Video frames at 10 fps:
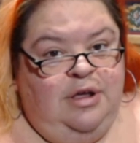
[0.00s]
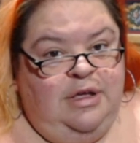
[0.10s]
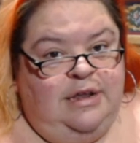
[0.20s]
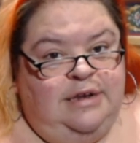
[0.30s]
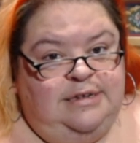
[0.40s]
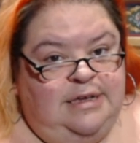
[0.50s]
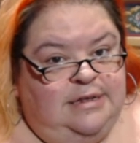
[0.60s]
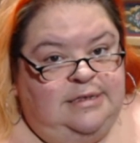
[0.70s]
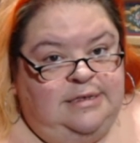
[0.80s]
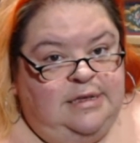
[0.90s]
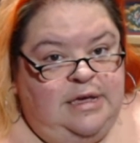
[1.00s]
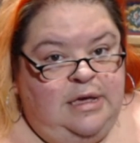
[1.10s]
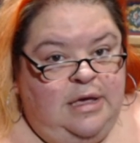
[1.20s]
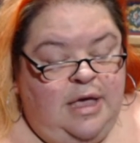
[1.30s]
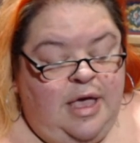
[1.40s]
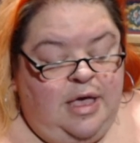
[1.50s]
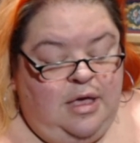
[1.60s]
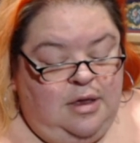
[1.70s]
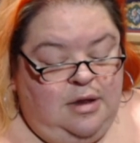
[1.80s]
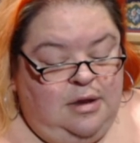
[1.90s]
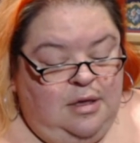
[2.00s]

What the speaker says: intensely, and